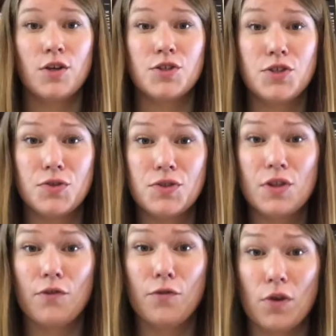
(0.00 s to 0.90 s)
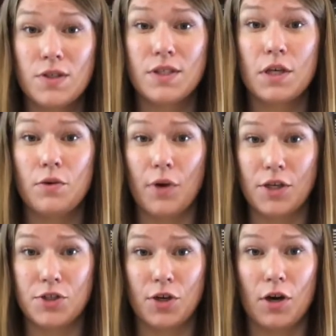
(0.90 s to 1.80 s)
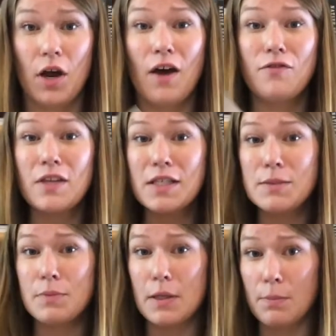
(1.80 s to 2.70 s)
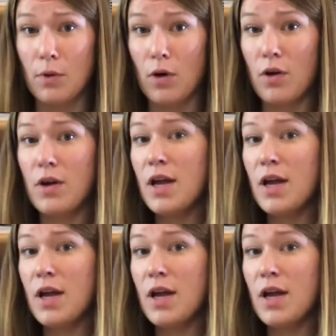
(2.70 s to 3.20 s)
Due to the forced erasure of these people